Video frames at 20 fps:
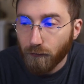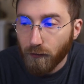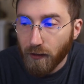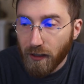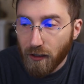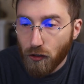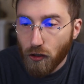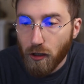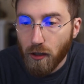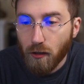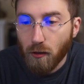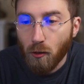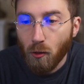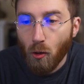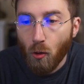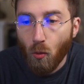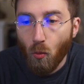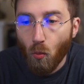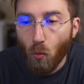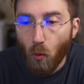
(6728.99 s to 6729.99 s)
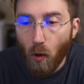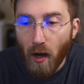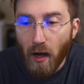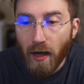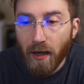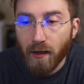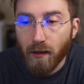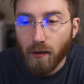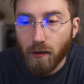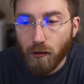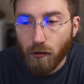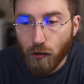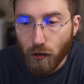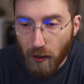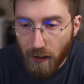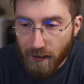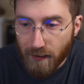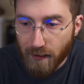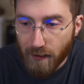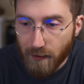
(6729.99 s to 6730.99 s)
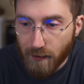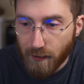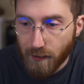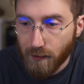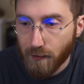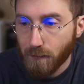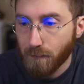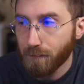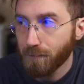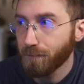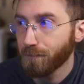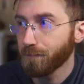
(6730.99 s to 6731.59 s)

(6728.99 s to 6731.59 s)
region-wide justice.